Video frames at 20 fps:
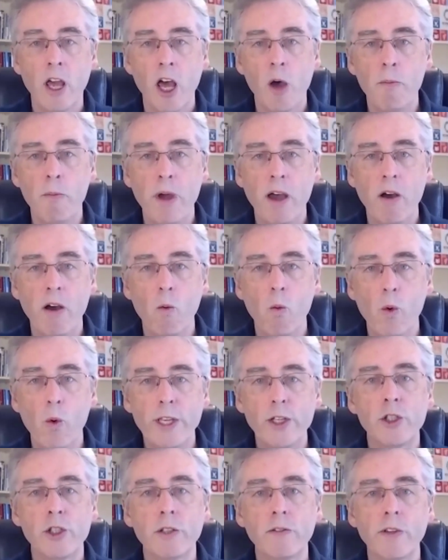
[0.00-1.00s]
about
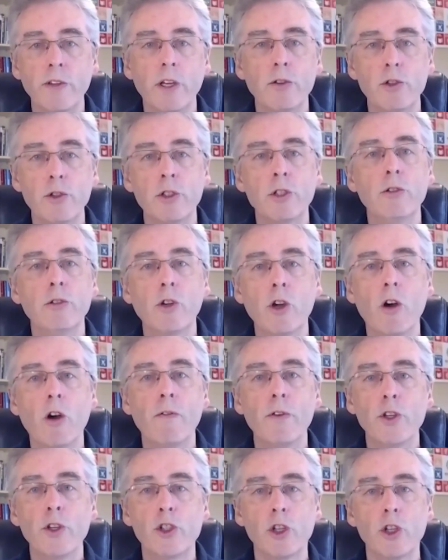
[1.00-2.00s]
which of those two
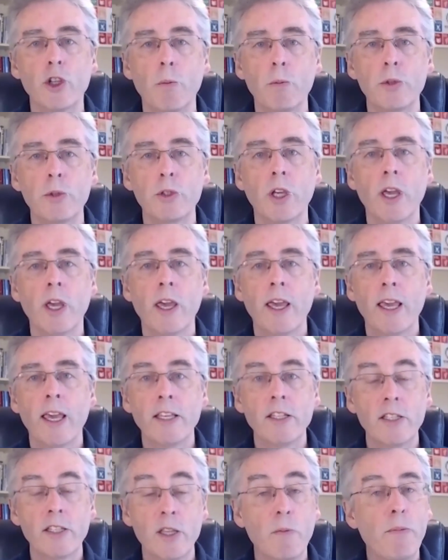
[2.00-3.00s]
coffee shops
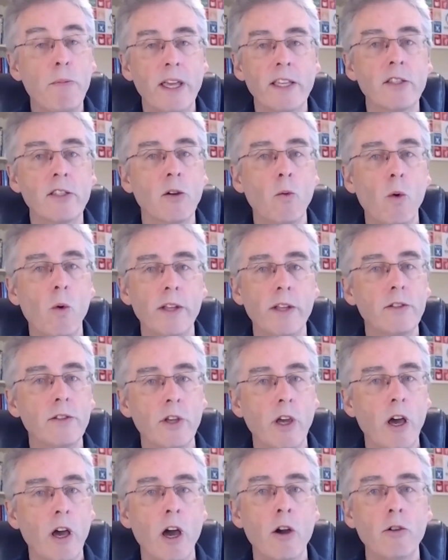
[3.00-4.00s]
is the better one
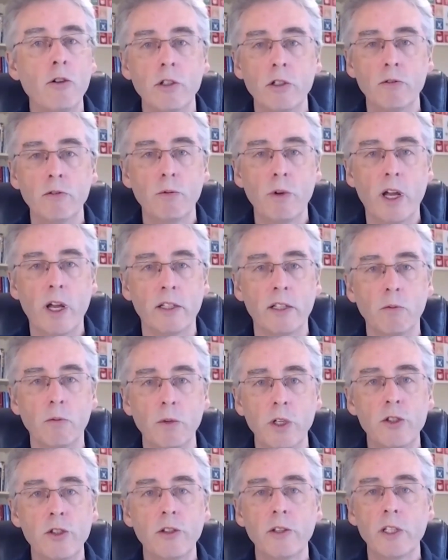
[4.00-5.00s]
to own and run?
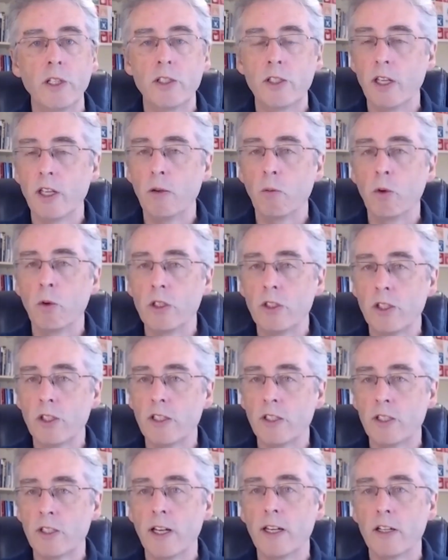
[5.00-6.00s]
What is
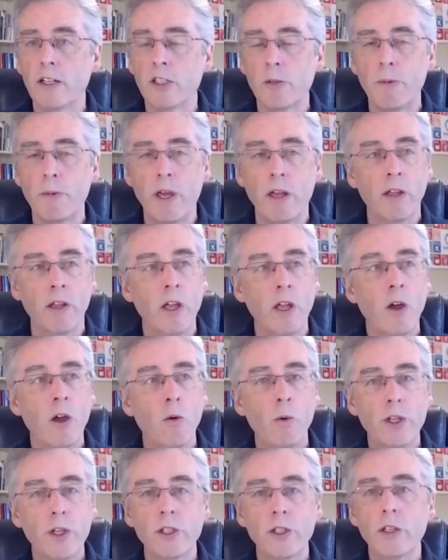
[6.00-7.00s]
it telling us about
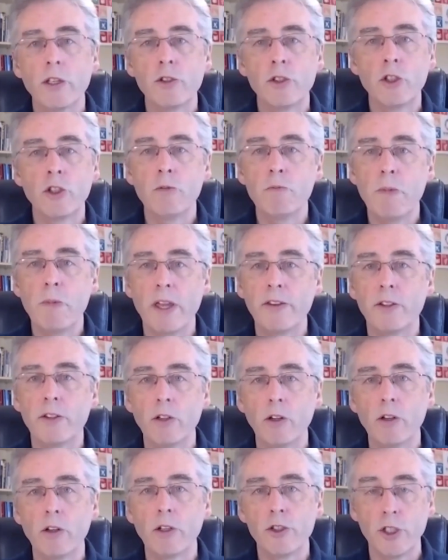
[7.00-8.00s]
which of those two
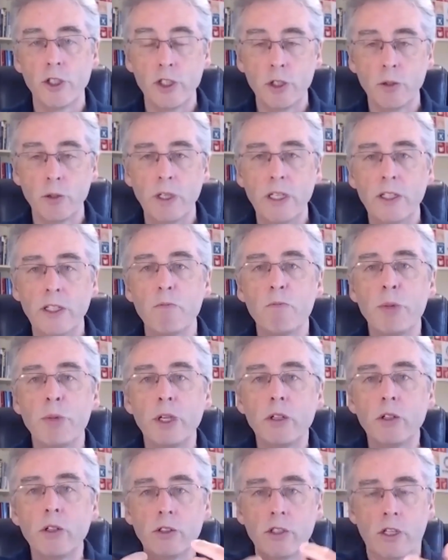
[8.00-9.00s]
methodologies to either
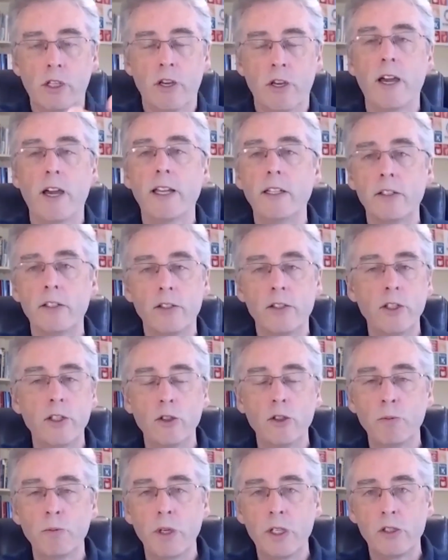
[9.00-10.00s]
build kindness
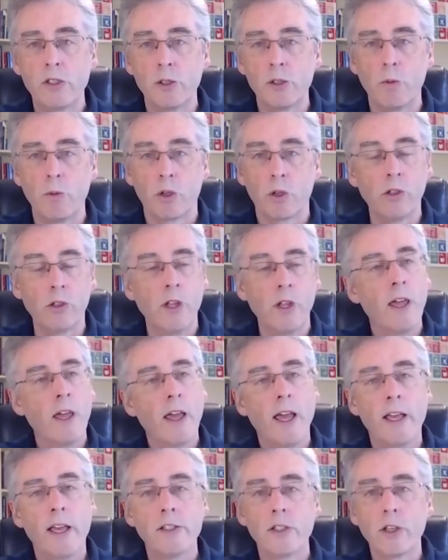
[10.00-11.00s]
into your business model,
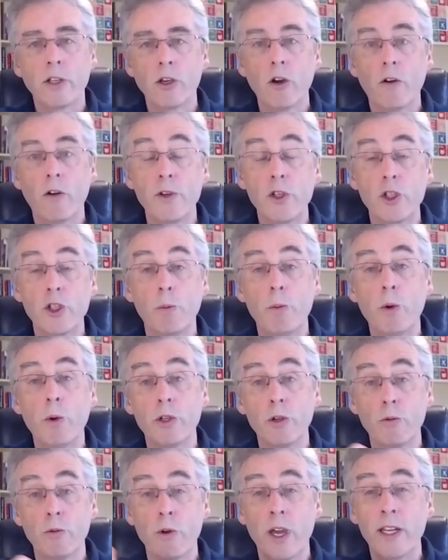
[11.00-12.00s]
as the coffee shop on
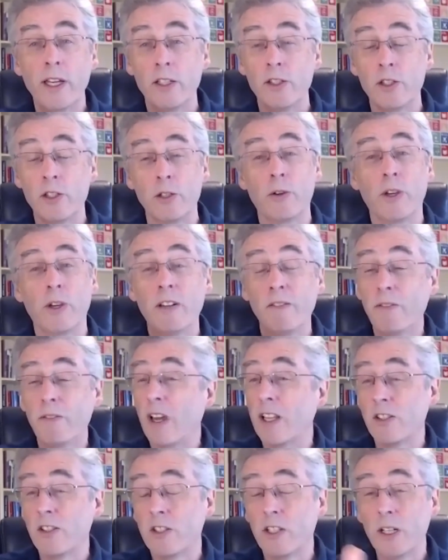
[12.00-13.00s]
the right is doing? In
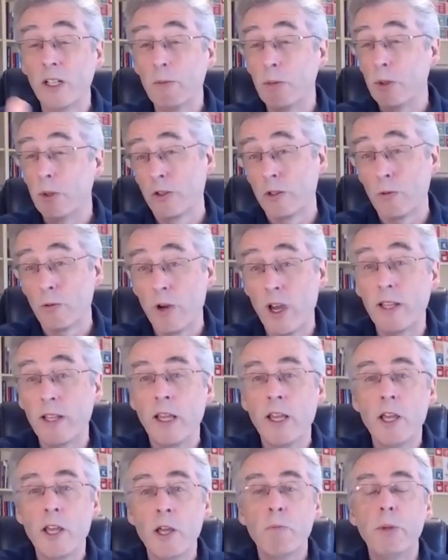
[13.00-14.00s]
fact, it's deliberately on the right
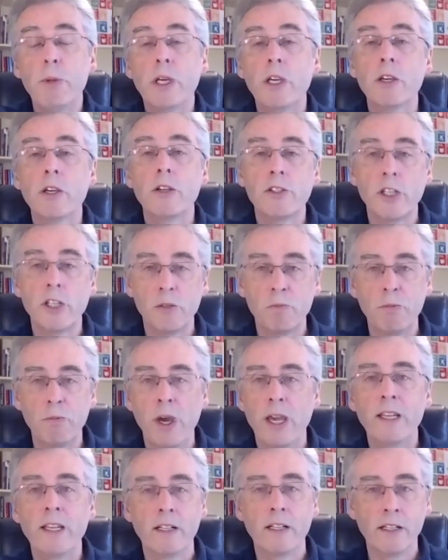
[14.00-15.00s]
because it's
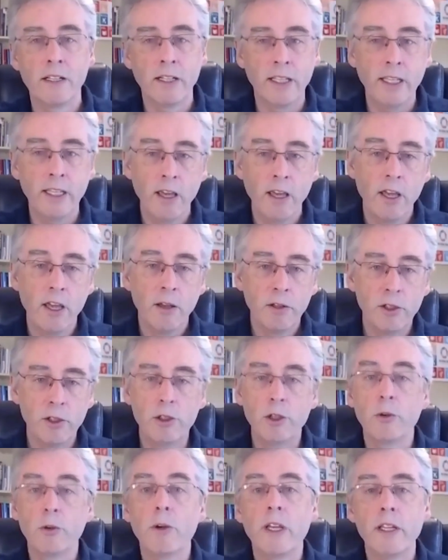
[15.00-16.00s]
patently
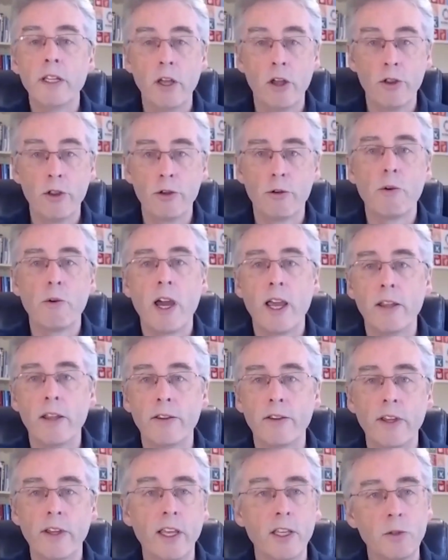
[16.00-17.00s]
doing the right
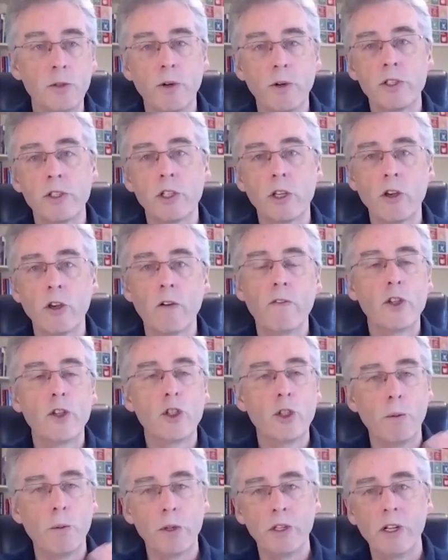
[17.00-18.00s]
things, whereas the coffee
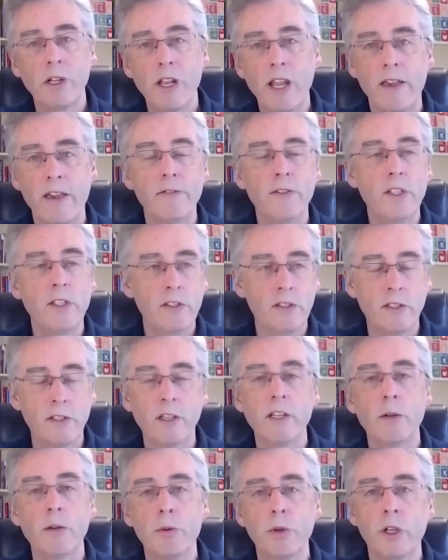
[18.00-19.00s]
shop on the left is
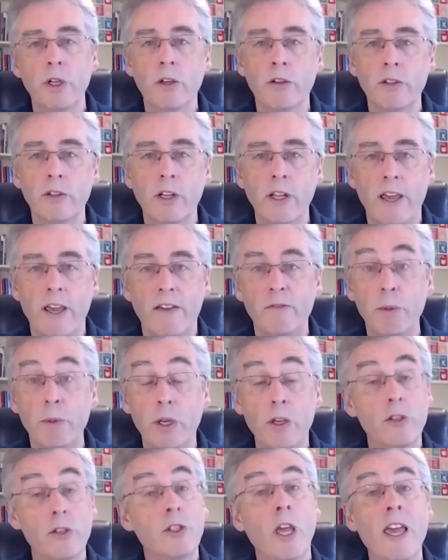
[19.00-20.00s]
deliberately on the left
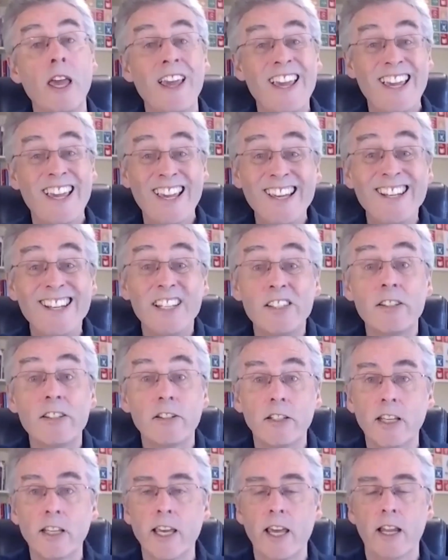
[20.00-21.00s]
because it is
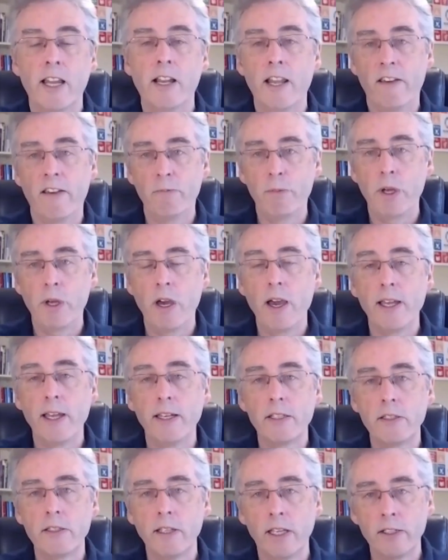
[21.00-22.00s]
going to get left
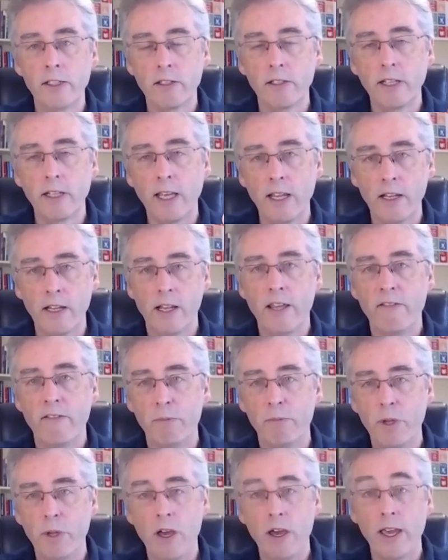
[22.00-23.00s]
behind, isn't it? It's going to get
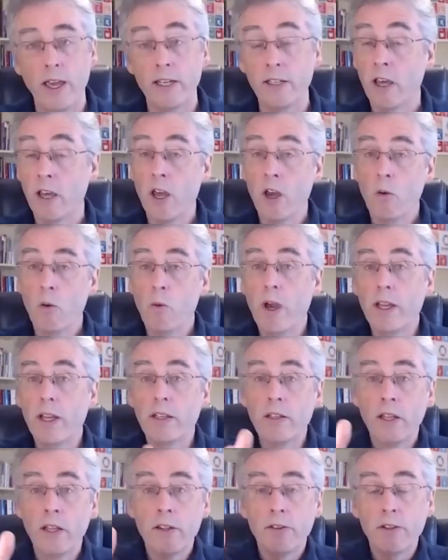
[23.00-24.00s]
left behind
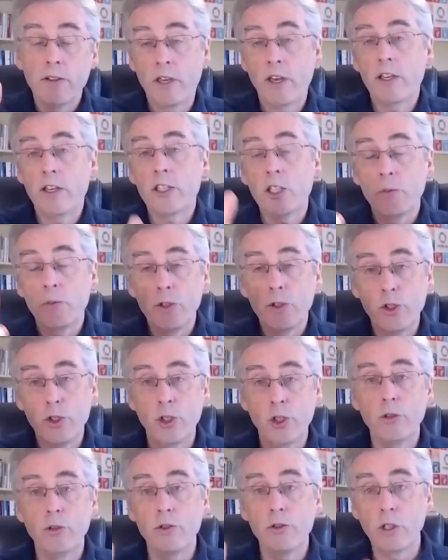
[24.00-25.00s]
when the customers
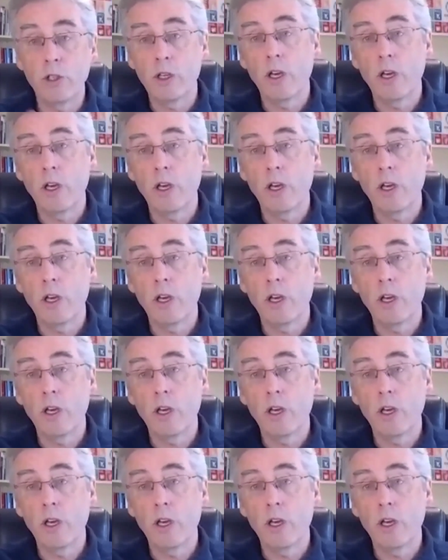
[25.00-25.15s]
choose to